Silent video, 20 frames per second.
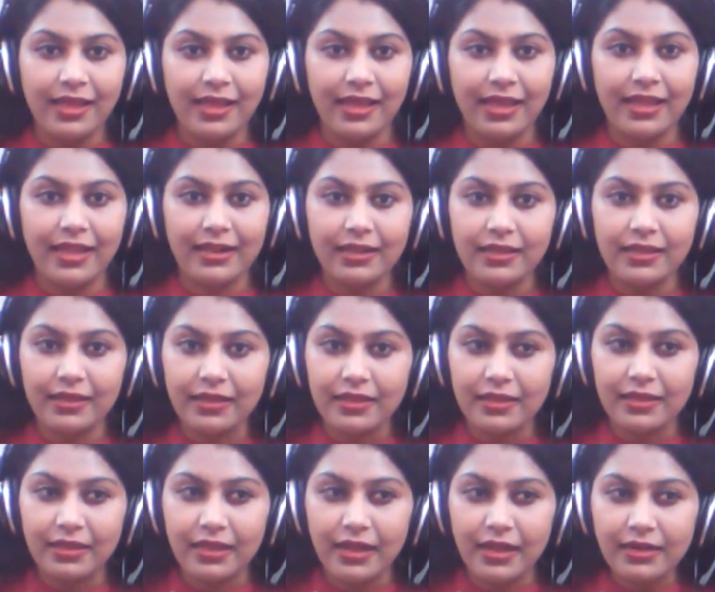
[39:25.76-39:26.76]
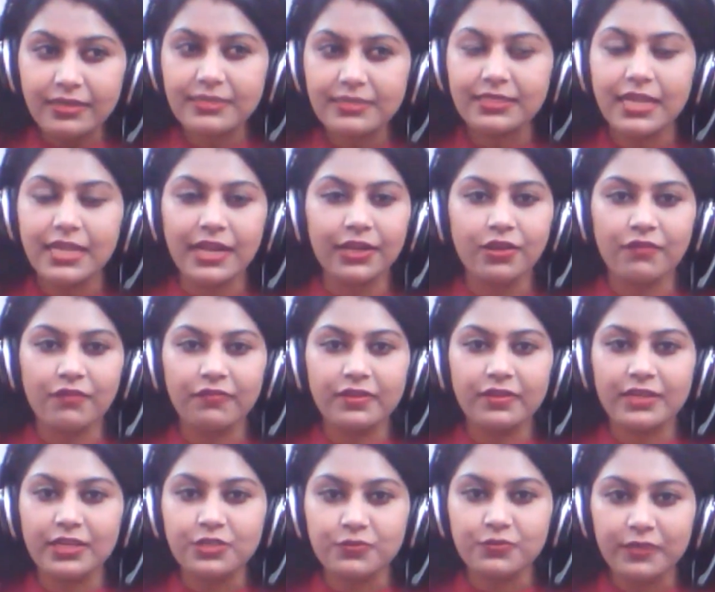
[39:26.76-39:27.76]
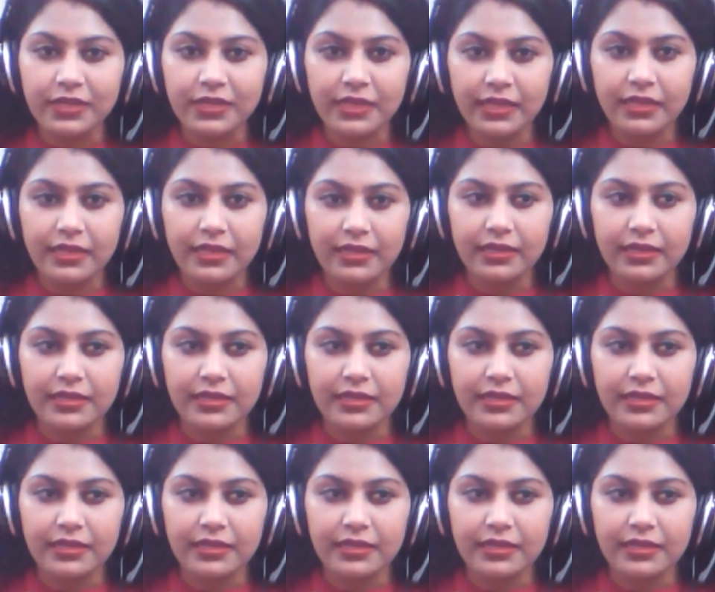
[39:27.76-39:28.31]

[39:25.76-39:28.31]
And understanding of it is very